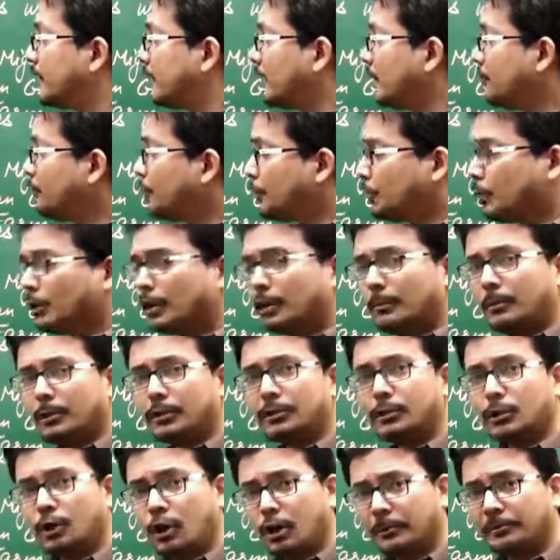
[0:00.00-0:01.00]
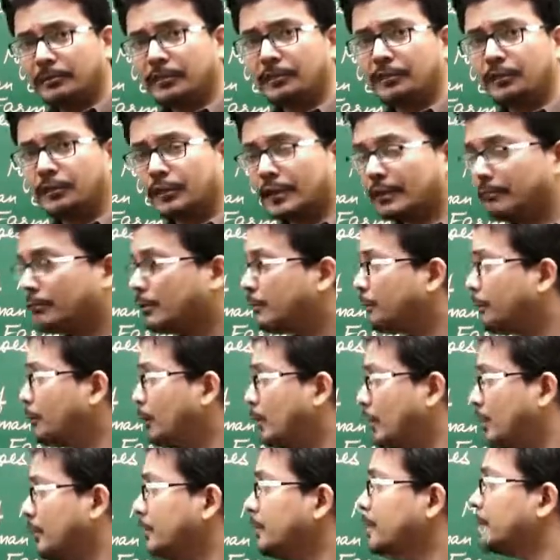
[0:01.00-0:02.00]
If we talk about the options given
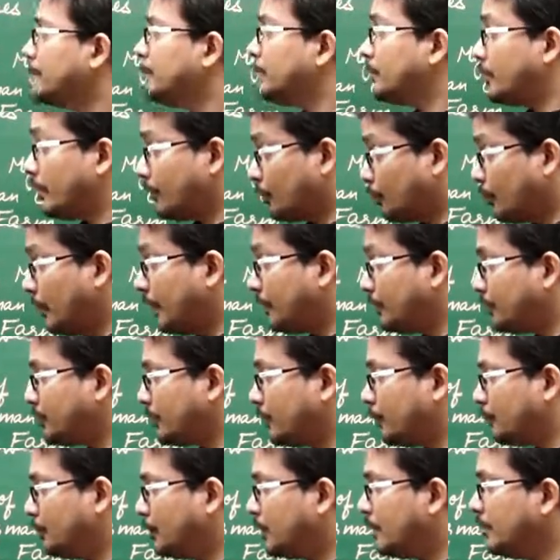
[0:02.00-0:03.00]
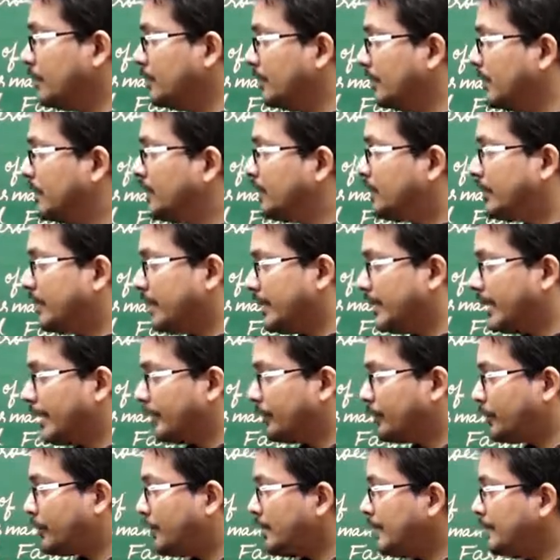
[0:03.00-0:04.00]
for this question were A
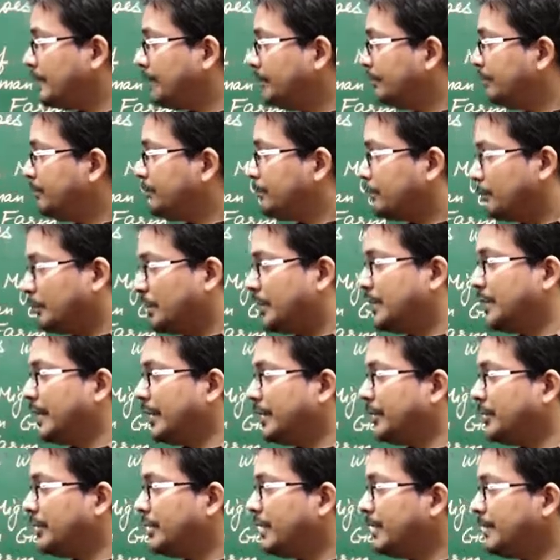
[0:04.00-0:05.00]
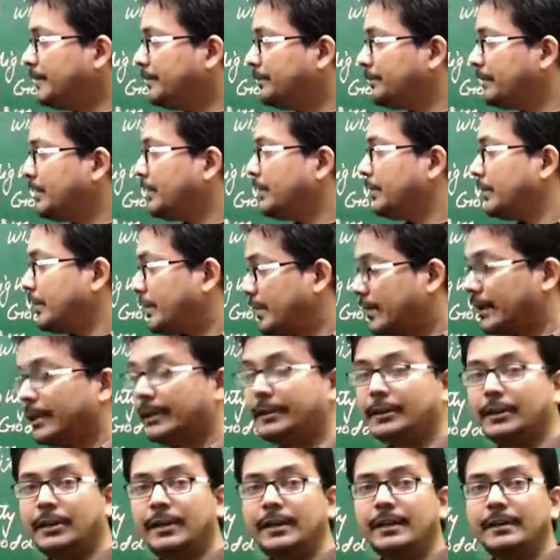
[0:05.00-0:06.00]
and C, B and D, A
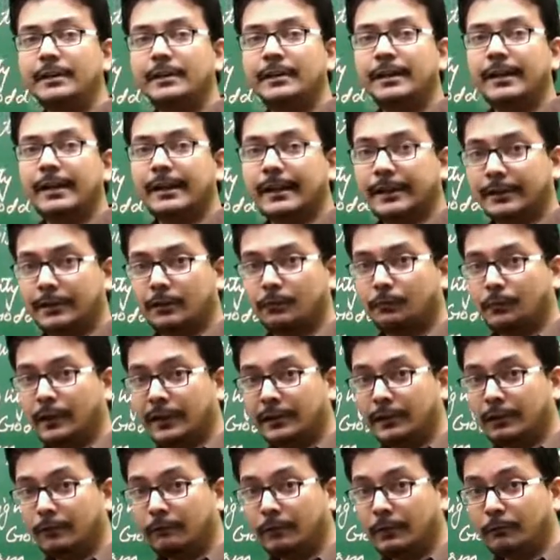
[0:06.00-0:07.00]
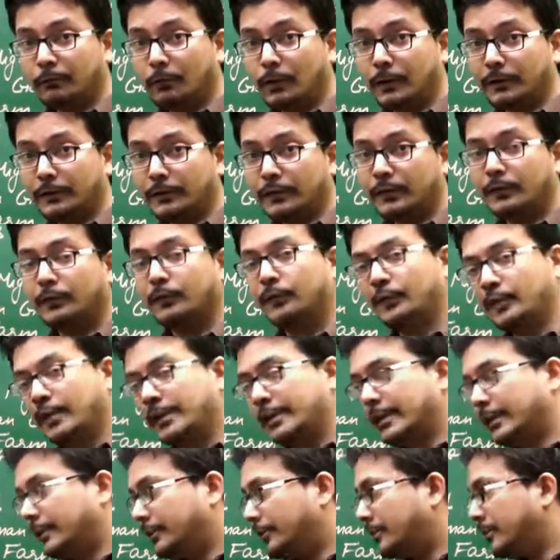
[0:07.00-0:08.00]
and D, and the final one was C
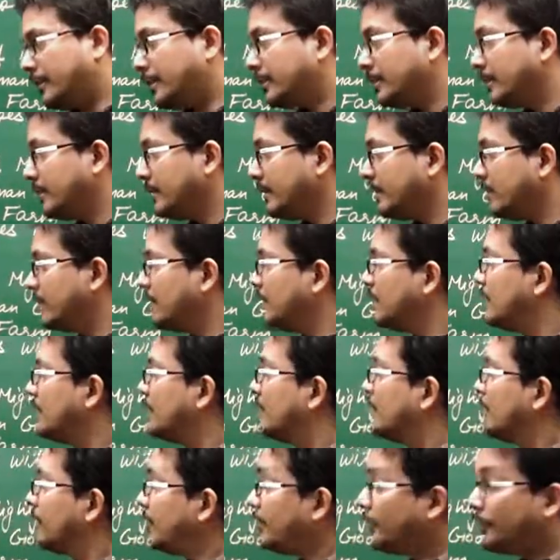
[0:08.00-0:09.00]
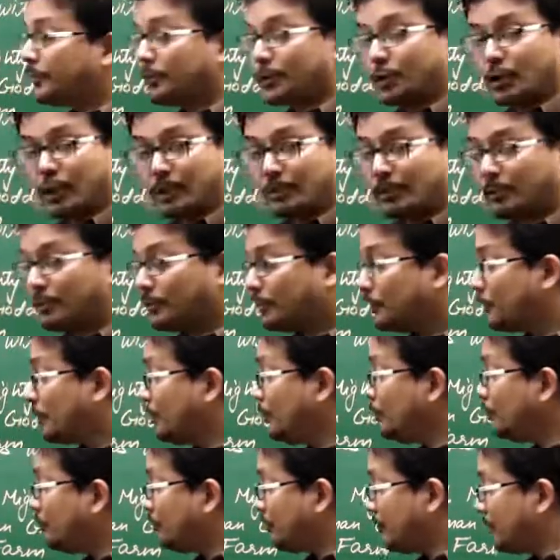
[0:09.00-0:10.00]
and D. Let's talk about the
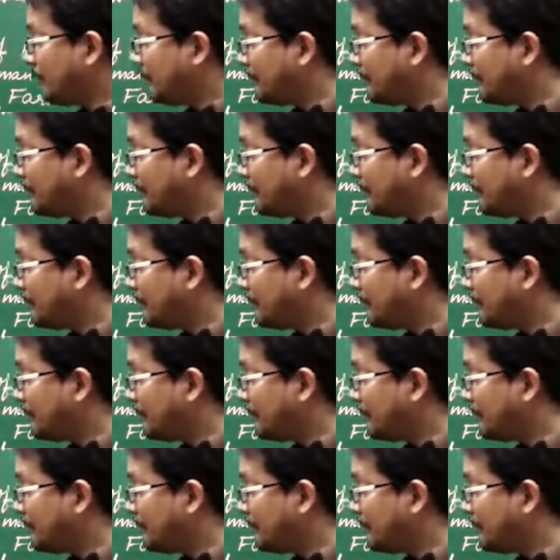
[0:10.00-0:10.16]
solution.